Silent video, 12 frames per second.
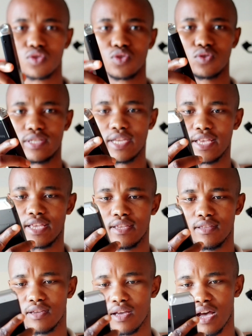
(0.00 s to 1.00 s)

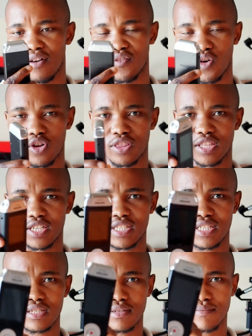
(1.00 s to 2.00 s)
today I've got
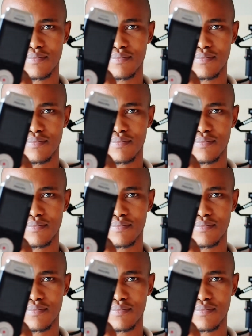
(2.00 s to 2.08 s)
this